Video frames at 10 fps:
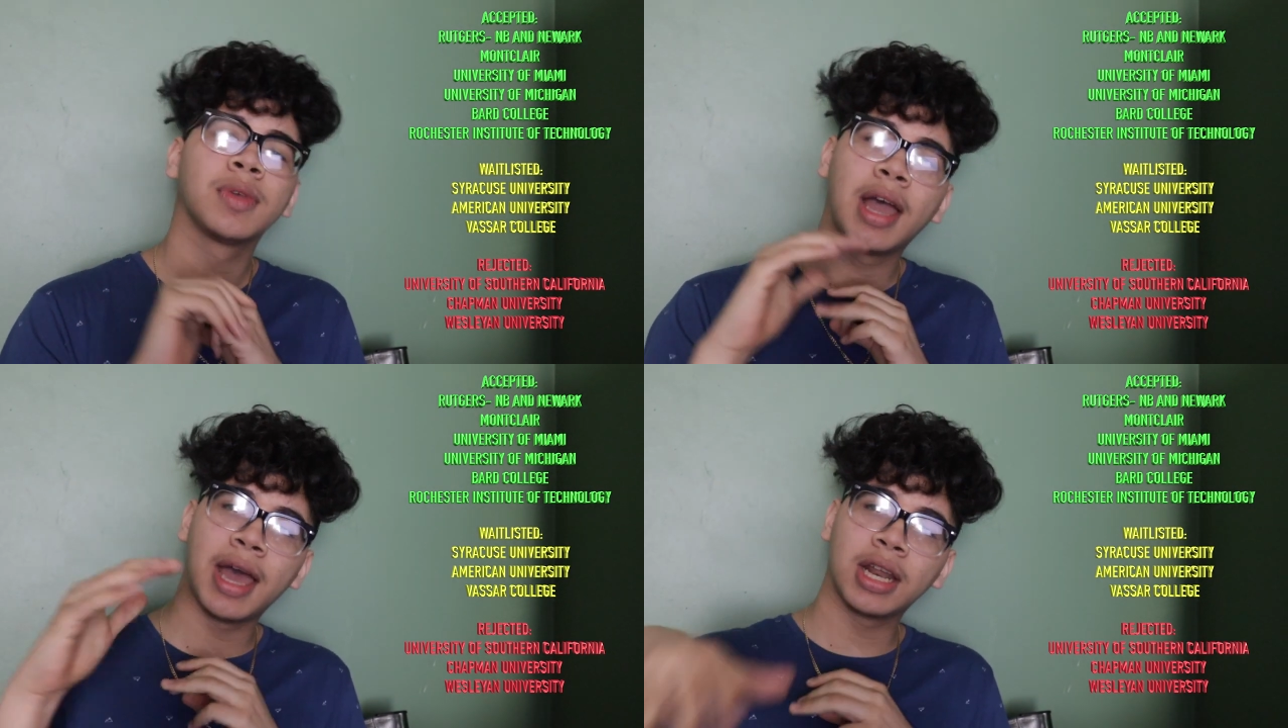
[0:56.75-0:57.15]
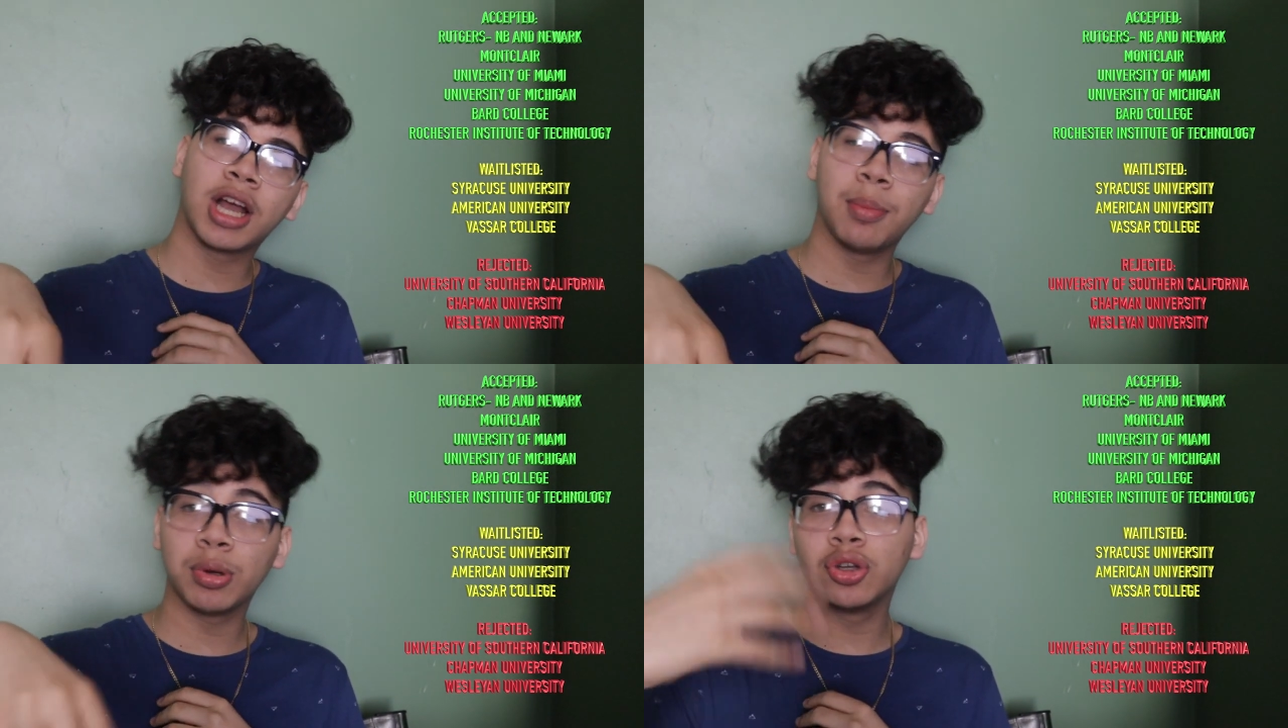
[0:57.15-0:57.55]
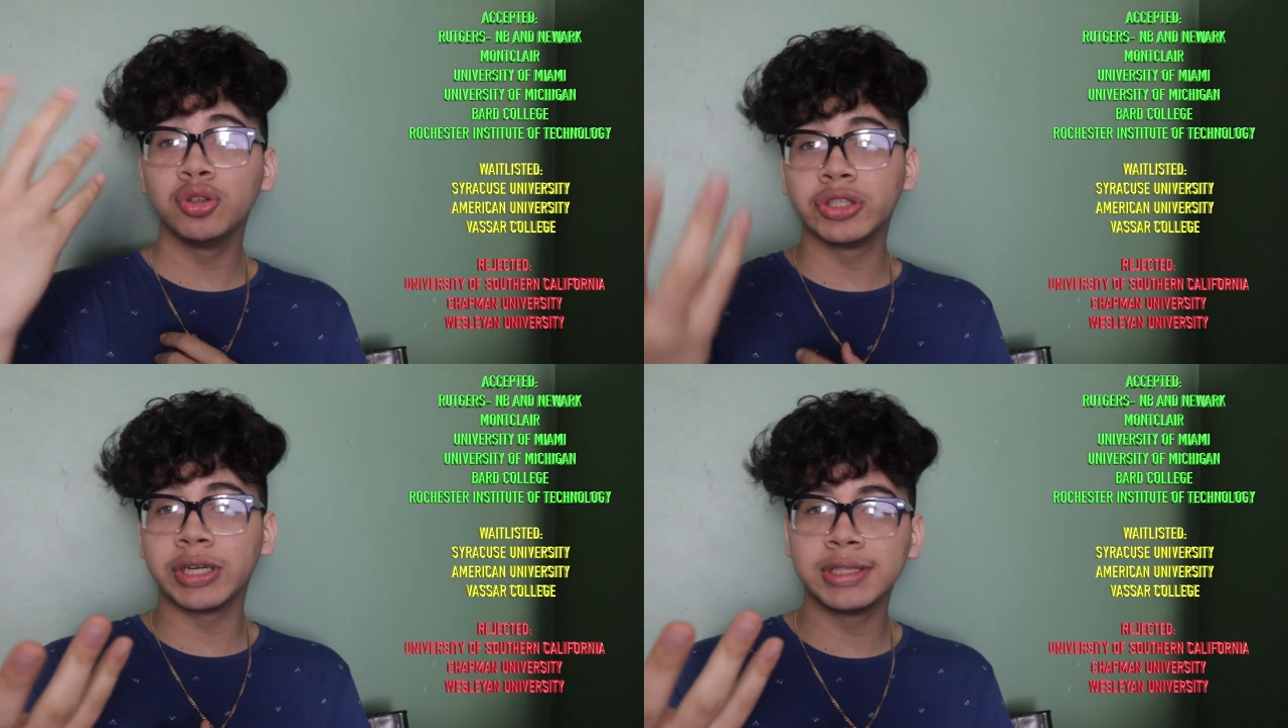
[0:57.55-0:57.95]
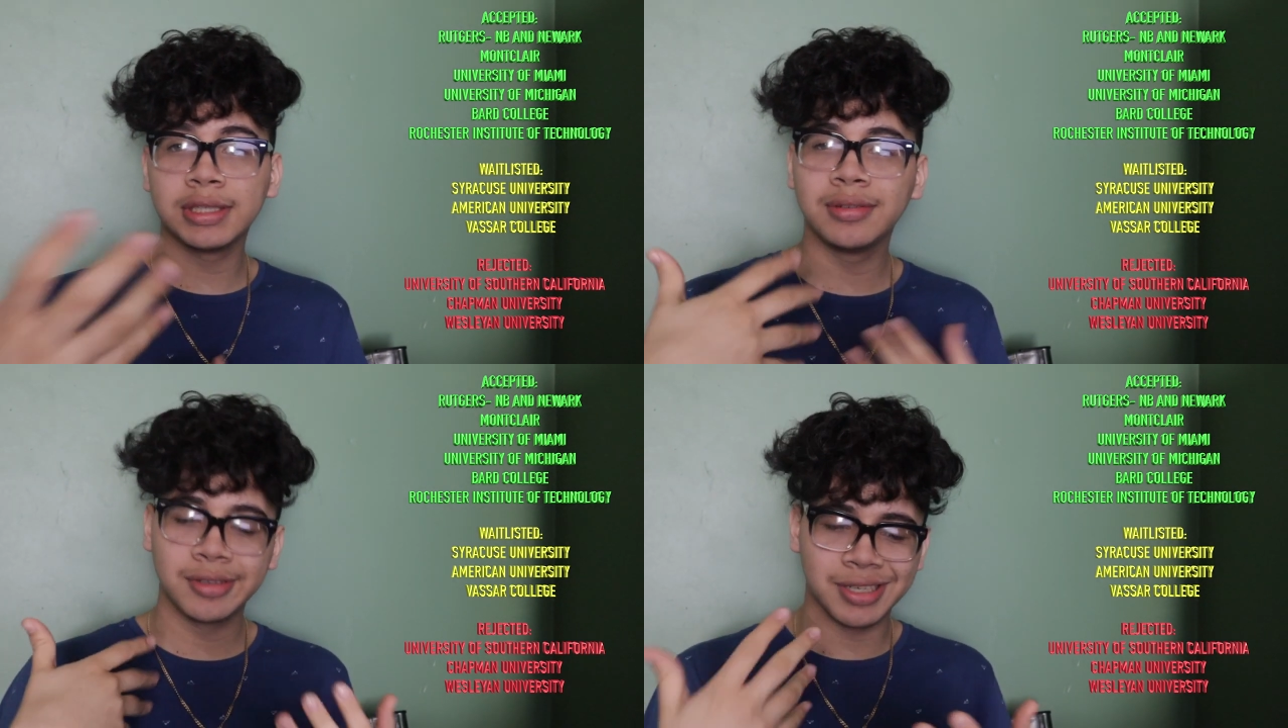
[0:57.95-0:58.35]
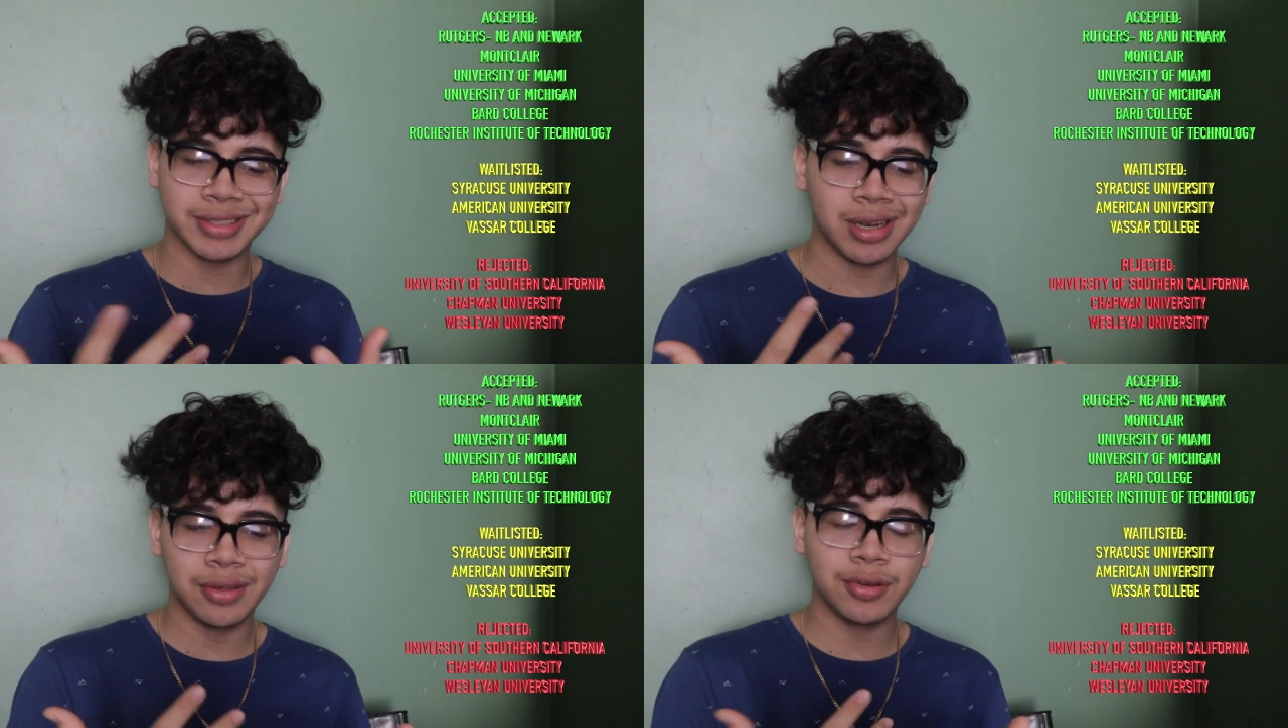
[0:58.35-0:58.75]
I had a couple in New Jersey,
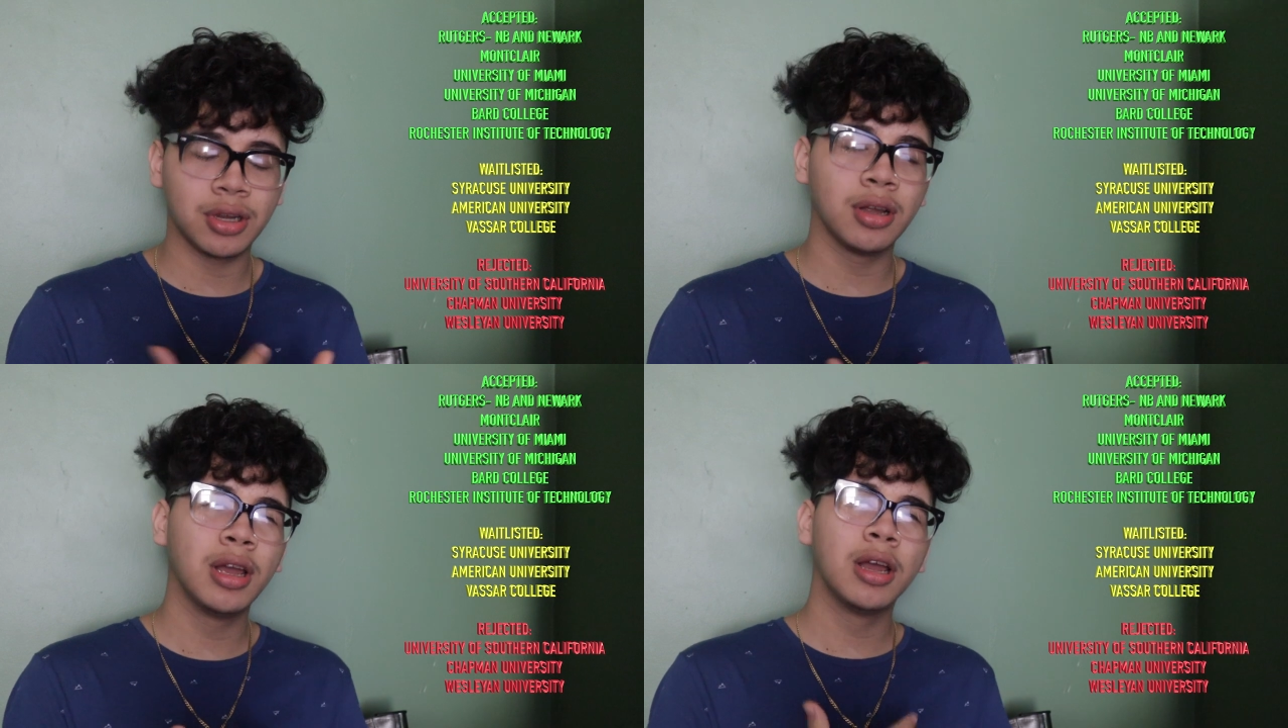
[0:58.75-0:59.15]
because I live here,